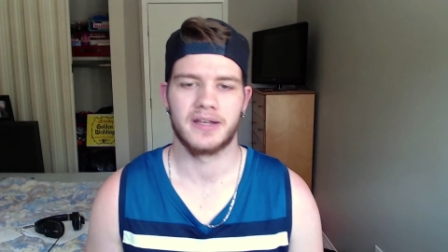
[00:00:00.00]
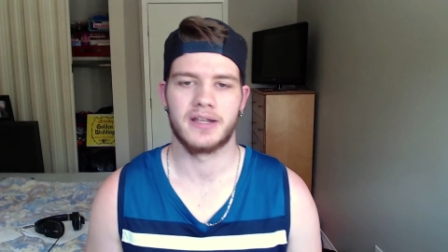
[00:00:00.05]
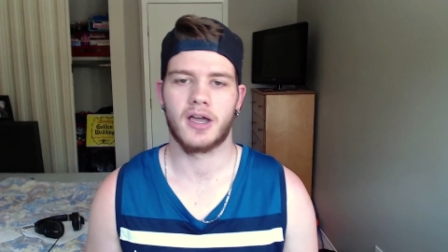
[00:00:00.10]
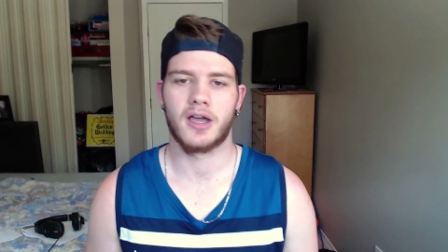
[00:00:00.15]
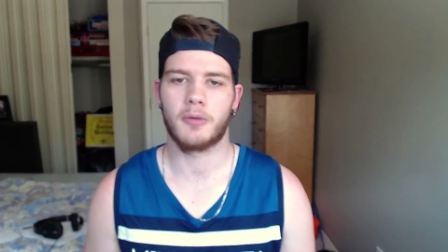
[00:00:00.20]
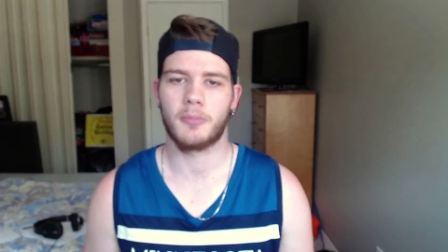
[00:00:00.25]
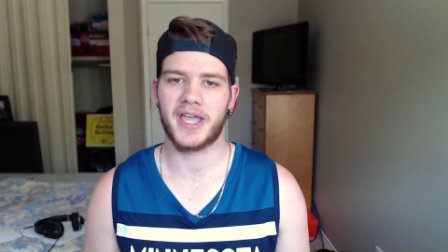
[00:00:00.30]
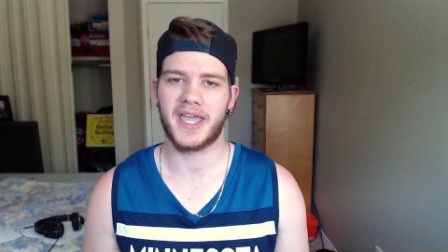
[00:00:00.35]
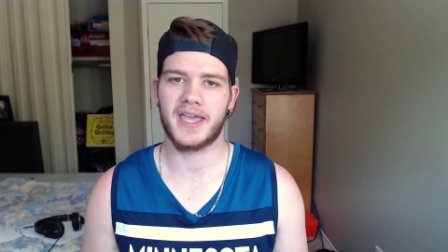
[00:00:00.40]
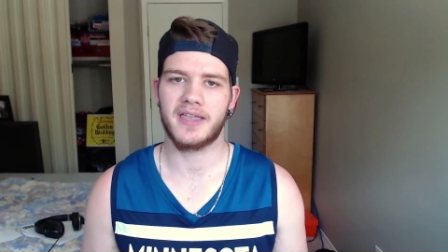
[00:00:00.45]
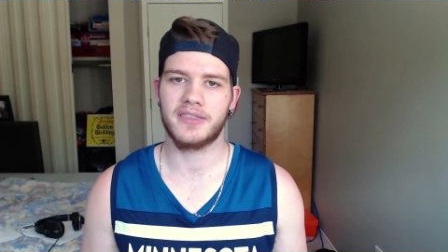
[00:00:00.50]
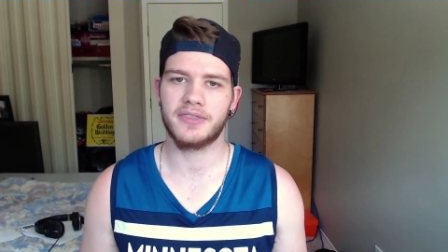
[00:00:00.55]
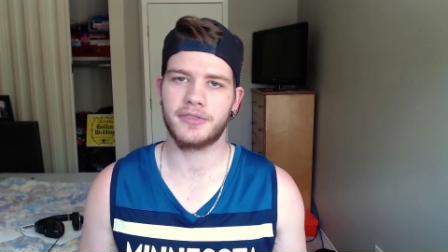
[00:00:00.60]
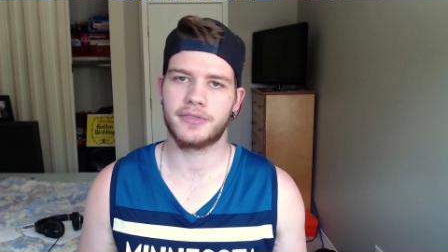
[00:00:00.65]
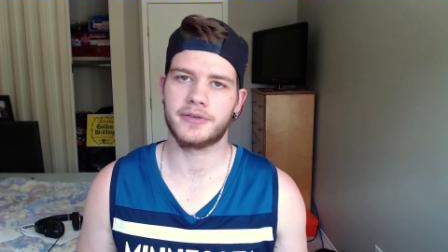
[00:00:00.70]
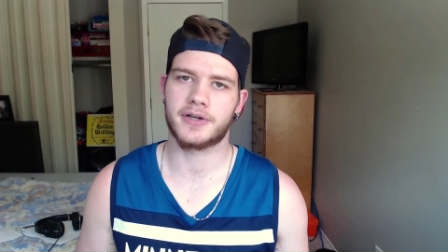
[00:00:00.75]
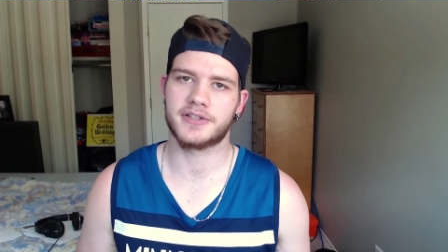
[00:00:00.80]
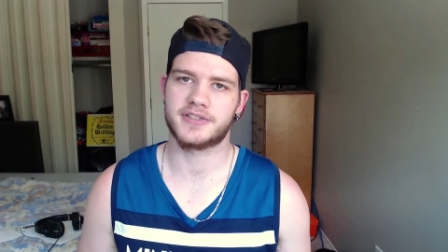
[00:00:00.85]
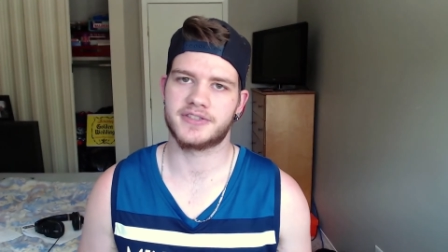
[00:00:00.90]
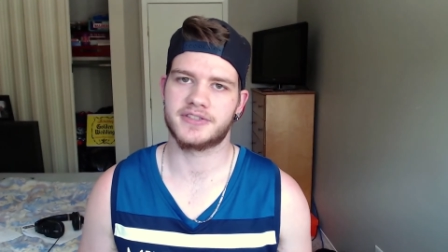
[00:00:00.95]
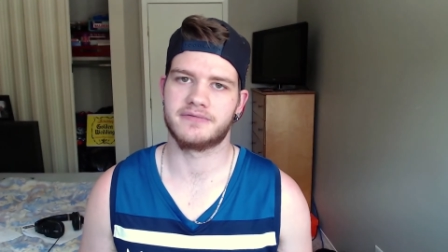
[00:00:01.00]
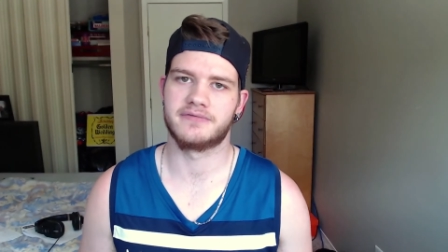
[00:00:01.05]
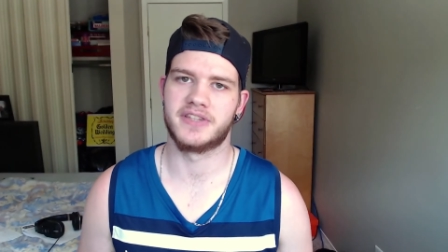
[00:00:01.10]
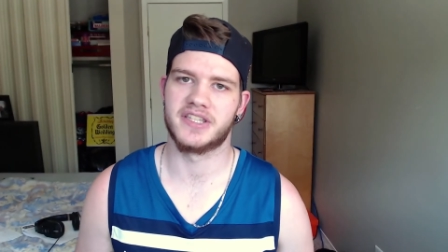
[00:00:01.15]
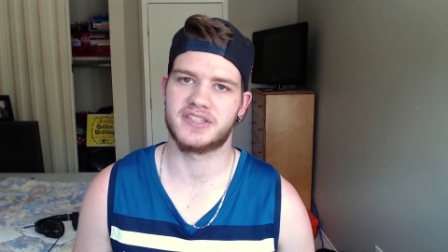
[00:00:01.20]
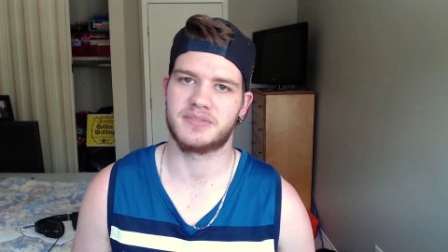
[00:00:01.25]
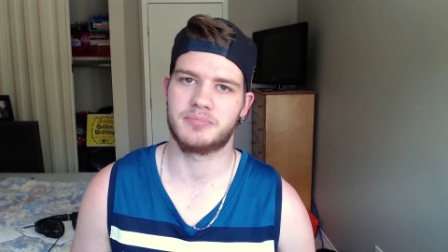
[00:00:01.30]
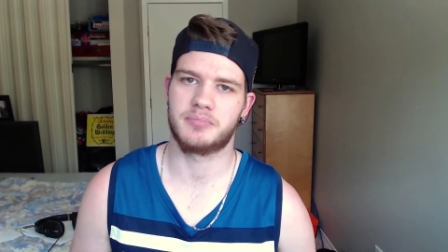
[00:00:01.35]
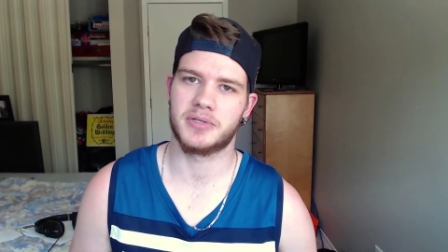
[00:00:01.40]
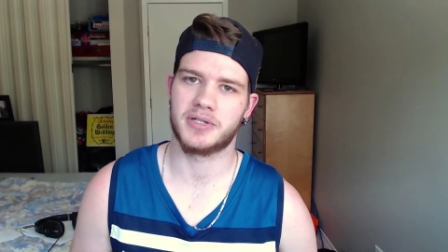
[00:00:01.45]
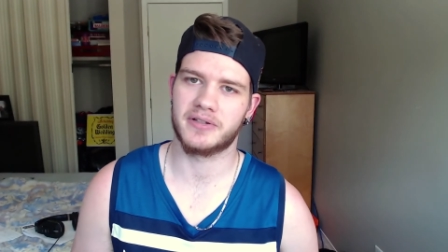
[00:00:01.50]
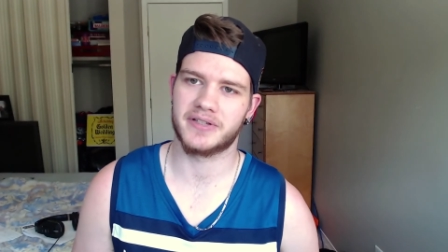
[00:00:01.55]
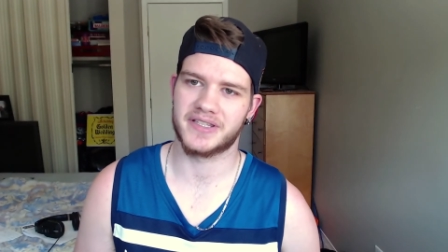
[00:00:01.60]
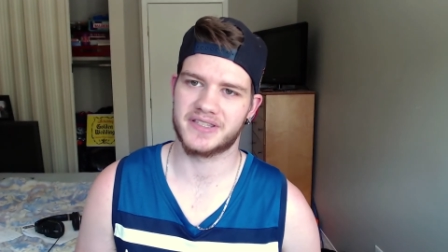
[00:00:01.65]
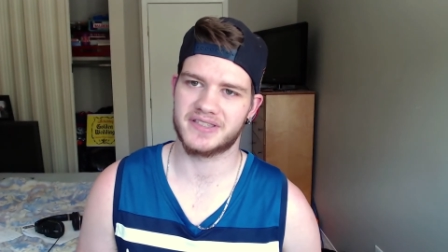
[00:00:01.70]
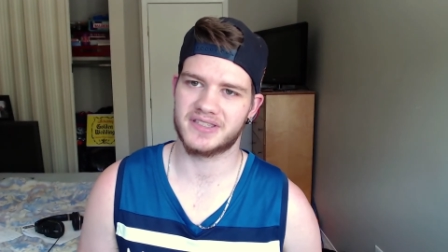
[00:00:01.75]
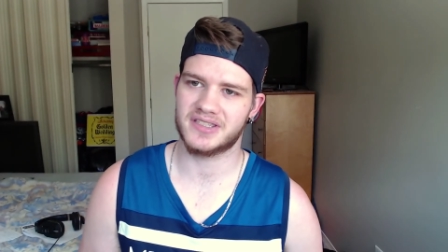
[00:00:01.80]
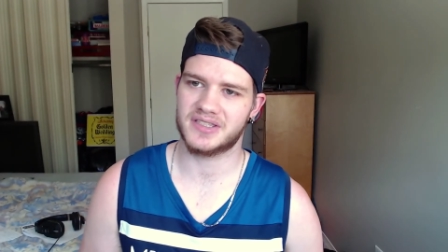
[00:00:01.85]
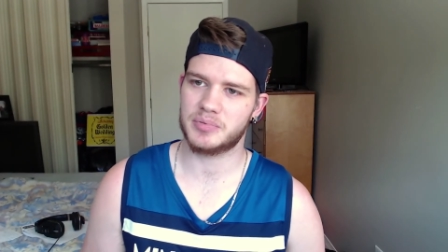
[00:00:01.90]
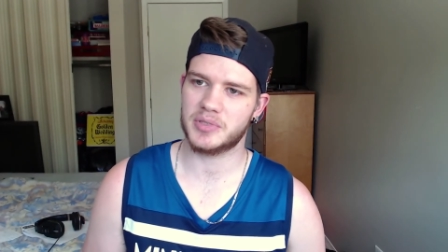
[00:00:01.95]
Now my end thoughts of this build is